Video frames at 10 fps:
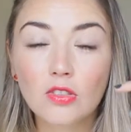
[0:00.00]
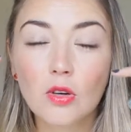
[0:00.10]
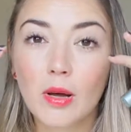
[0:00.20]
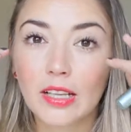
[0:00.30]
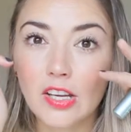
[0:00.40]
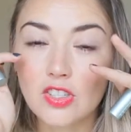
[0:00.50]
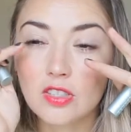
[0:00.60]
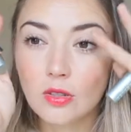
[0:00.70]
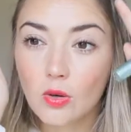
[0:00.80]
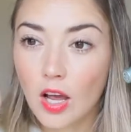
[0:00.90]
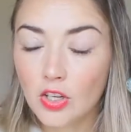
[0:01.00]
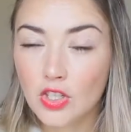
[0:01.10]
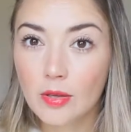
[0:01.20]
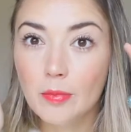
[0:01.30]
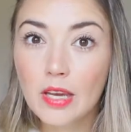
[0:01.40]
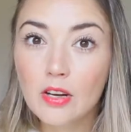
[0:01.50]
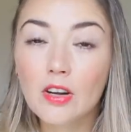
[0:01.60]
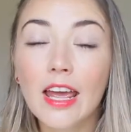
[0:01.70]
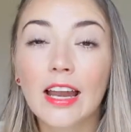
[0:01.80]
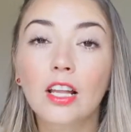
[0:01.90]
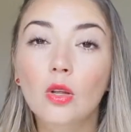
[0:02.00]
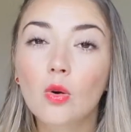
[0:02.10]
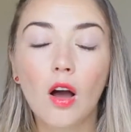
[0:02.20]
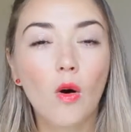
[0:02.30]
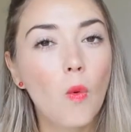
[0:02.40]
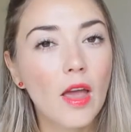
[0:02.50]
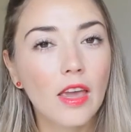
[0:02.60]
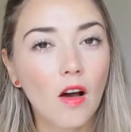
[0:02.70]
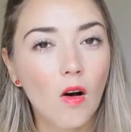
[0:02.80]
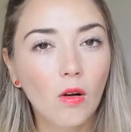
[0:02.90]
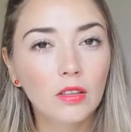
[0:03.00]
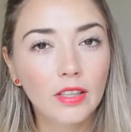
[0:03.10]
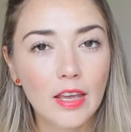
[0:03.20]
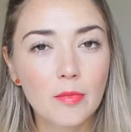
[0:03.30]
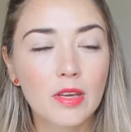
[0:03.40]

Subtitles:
so my lashes look actually bigger and I look awake all day,